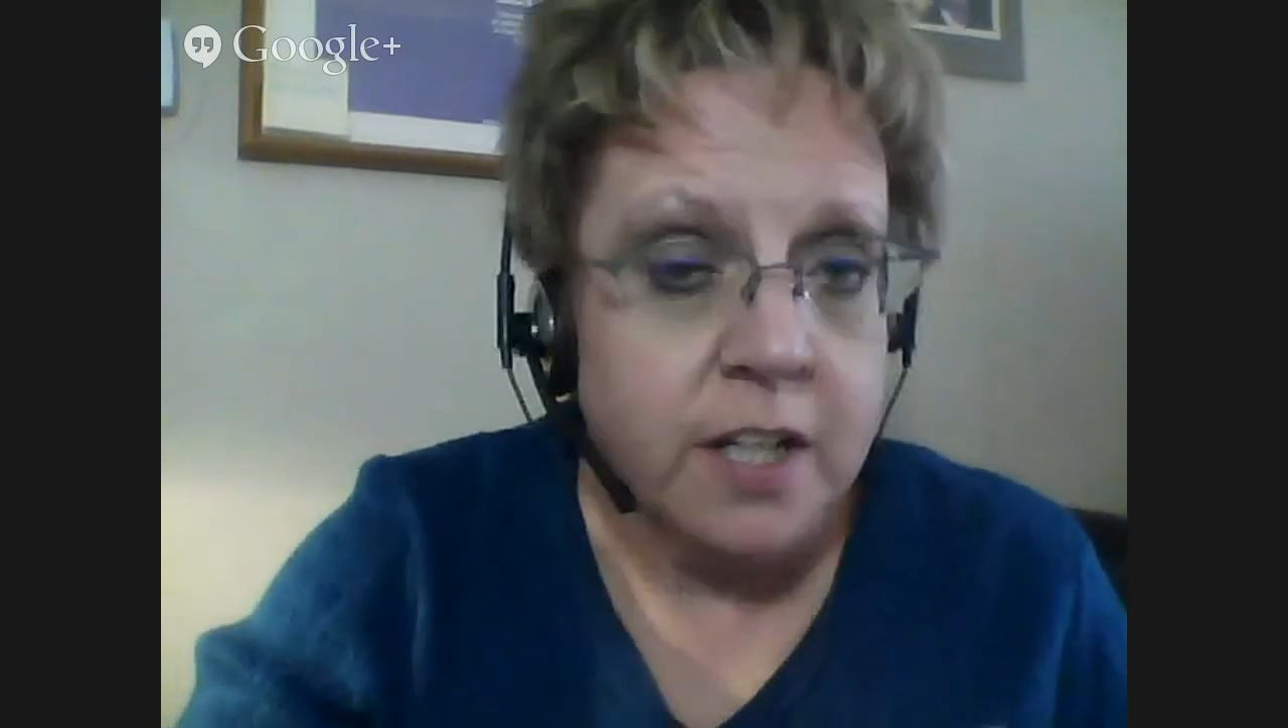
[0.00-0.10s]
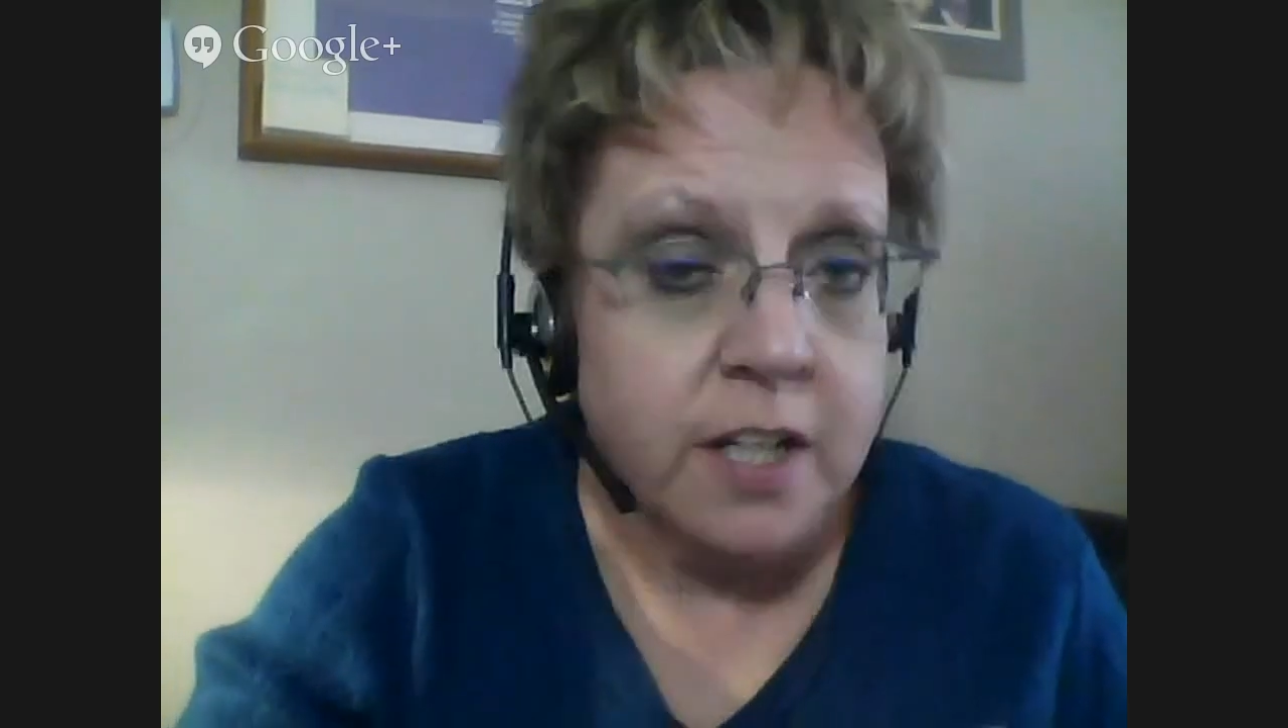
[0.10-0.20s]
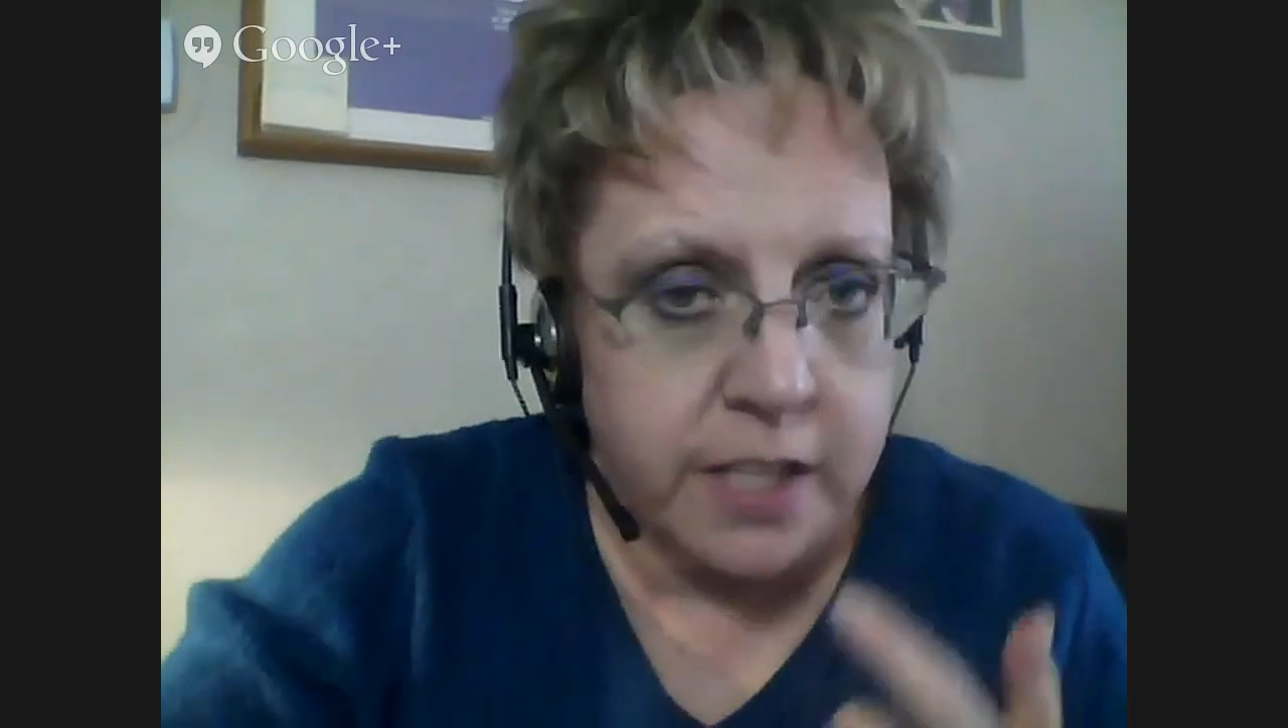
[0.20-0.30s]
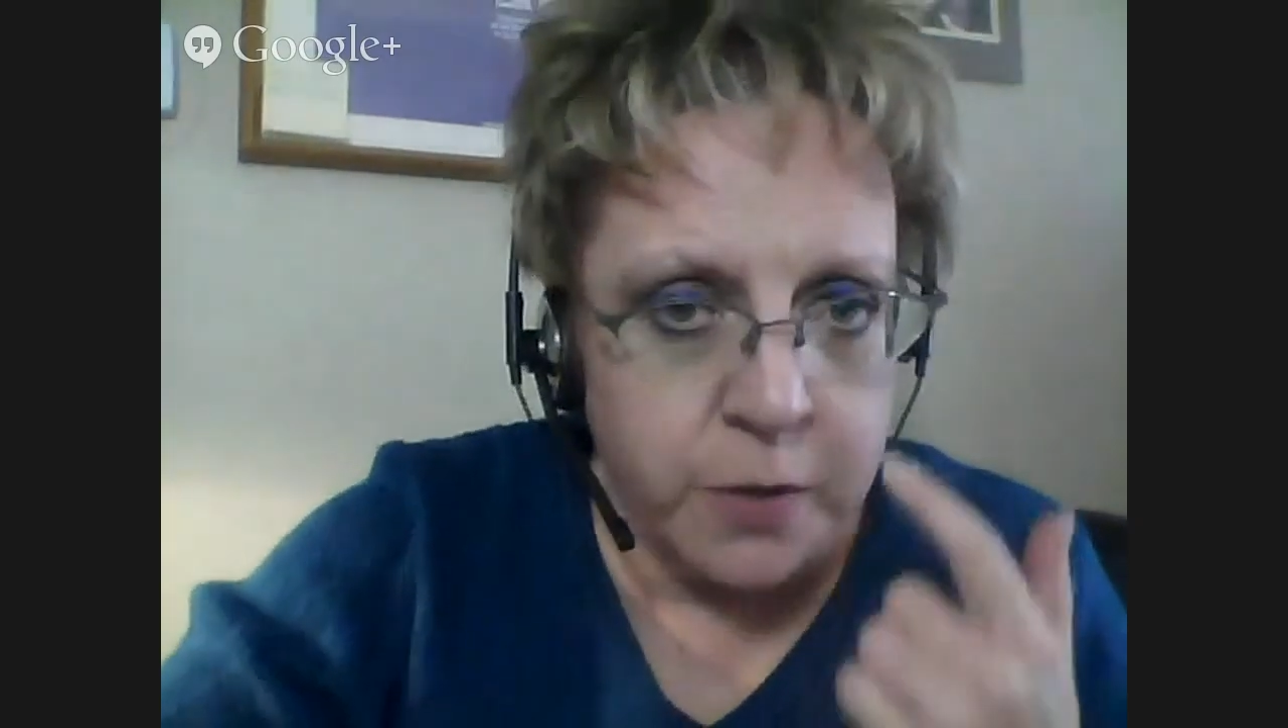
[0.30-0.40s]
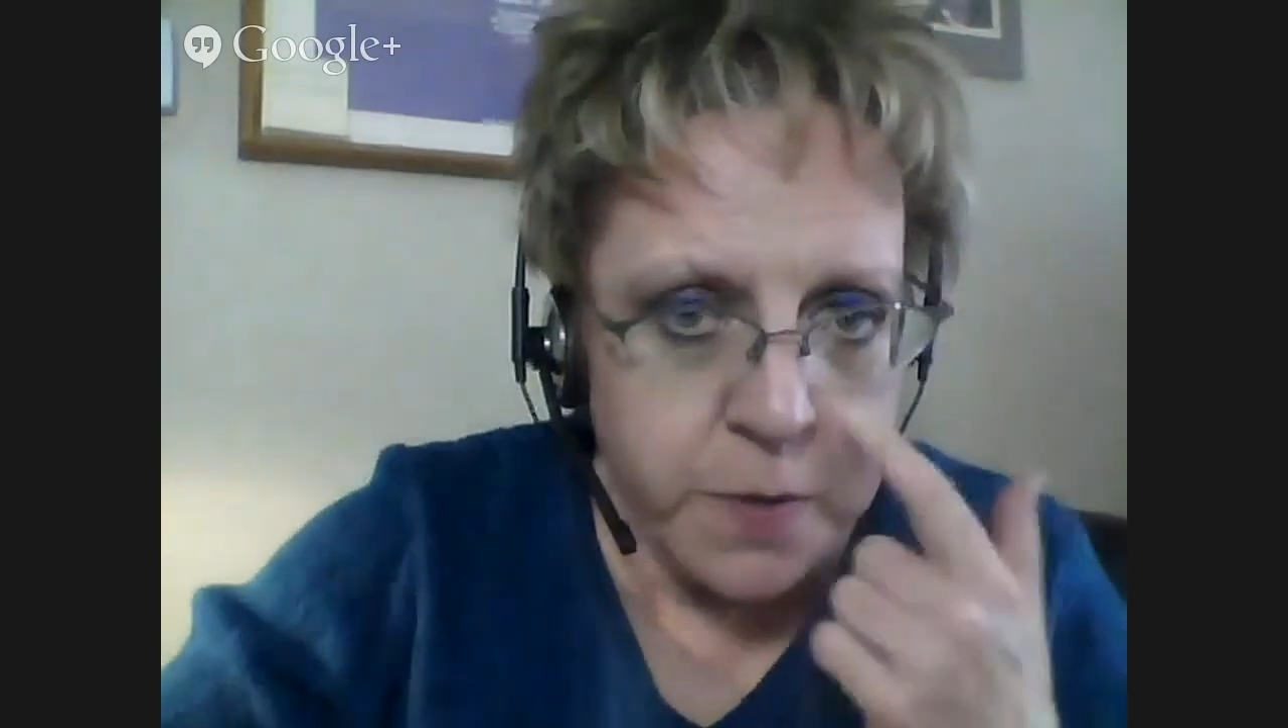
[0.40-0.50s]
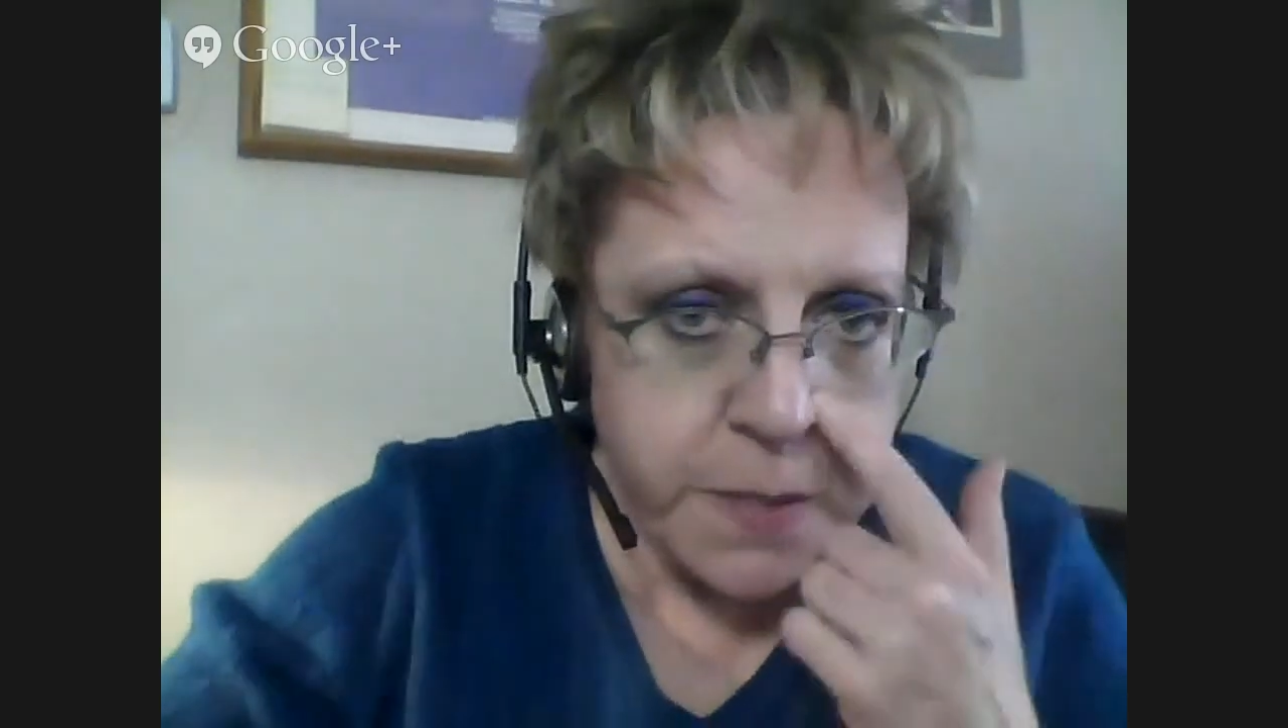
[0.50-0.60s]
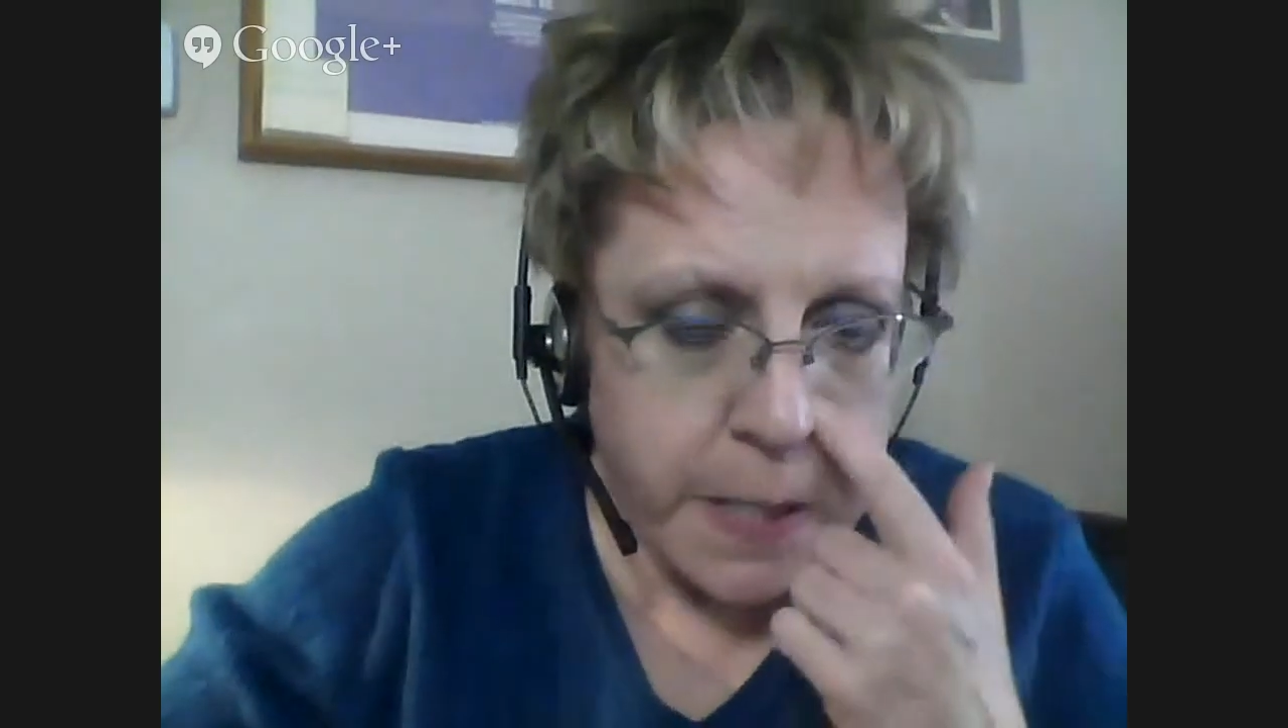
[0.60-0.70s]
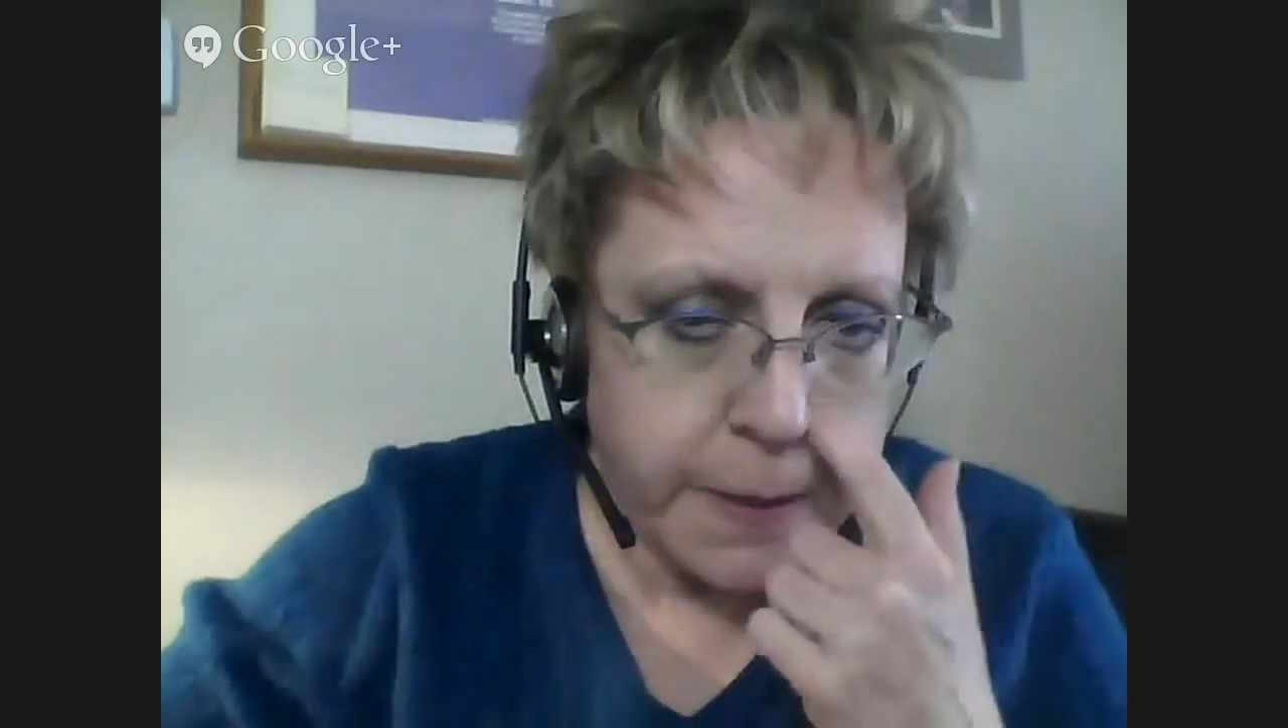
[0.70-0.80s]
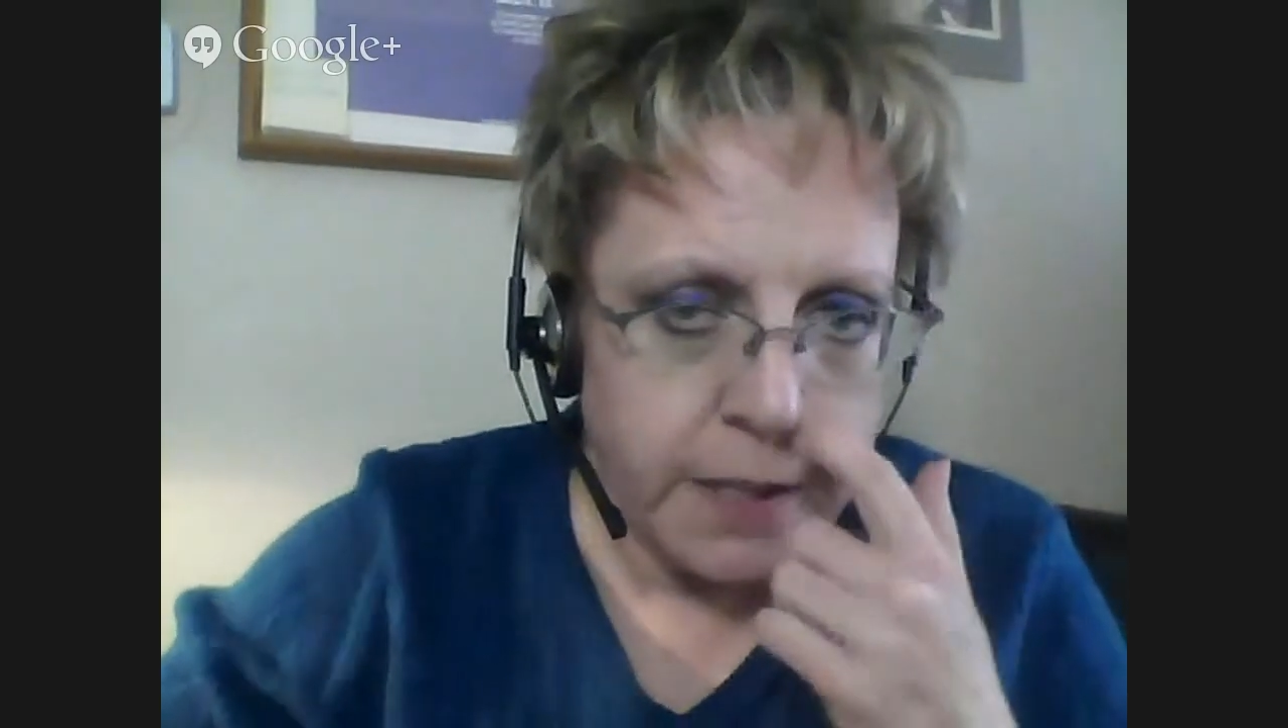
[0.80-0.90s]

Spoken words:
like you were saying,